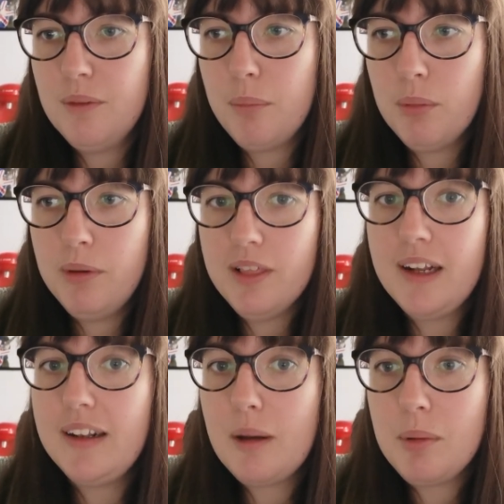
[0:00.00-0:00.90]
I'm probably
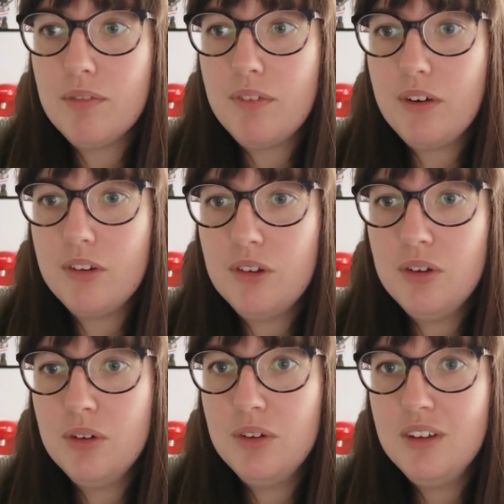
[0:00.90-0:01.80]
saying that a bit fast.
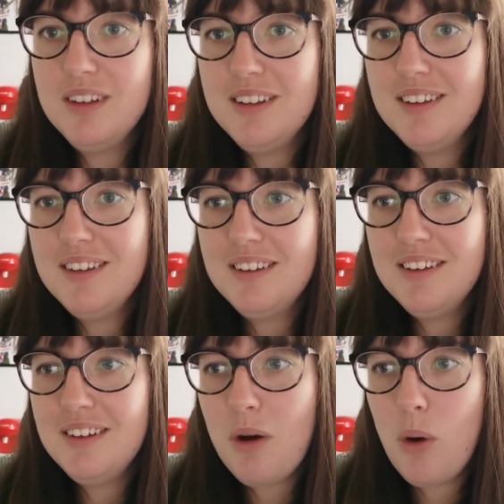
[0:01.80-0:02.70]

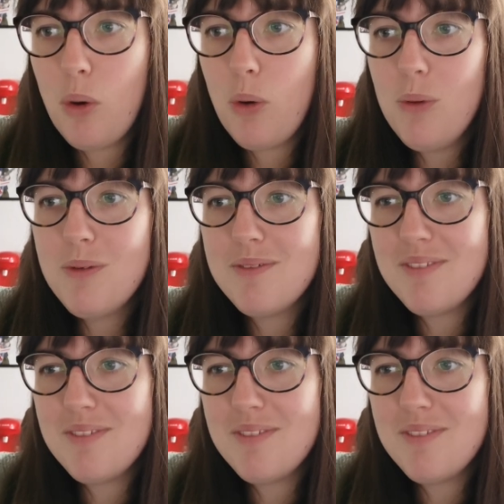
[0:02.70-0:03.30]
On